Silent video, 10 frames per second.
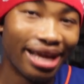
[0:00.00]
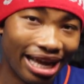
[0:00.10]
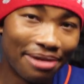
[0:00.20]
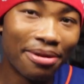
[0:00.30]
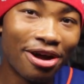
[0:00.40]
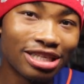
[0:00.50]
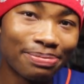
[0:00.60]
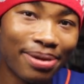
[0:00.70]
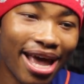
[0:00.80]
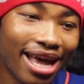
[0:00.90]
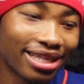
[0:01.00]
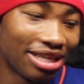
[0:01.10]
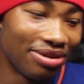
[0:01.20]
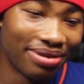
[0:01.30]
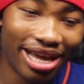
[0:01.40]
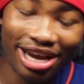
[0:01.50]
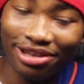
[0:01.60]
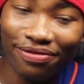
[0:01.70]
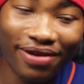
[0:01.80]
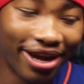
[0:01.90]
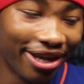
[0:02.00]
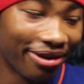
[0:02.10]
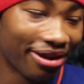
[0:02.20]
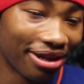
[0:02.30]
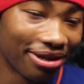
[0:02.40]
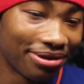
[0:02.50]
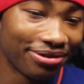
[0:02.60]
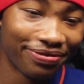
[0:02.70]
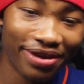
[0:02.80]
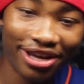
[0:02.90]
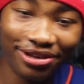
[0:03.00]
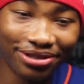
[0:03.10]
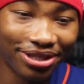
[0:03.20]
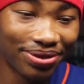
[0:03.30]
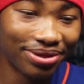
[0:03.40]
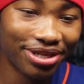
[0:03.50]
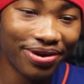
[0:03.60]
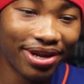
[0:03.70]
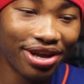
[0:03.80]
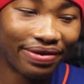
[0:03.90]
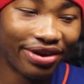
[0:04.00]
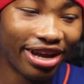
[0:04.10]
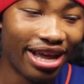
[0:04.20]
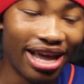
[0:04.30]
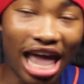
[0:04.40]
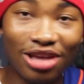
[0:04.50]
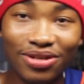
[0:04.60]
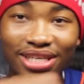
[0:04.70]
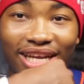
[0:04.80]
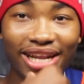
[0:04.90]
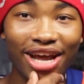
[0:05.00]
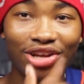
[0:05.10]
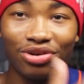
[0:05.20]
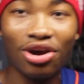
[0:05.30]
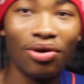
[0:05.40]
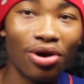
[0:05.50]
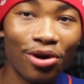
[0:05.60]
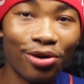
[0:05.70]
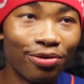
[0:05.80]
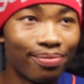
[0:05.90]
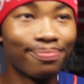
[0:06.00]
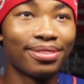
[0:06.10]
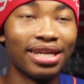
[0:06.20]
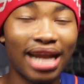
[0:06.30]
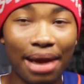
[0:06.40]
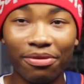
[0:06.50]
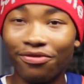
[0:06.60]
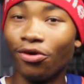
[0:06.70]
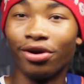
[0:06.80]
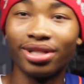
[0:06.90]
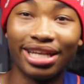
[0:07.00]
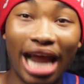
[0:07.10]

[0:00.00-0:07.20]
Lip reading: And the mall's packed, and you there, you finding your clothes, you finding your shoes or whatever, and you sitting there, you go home the night before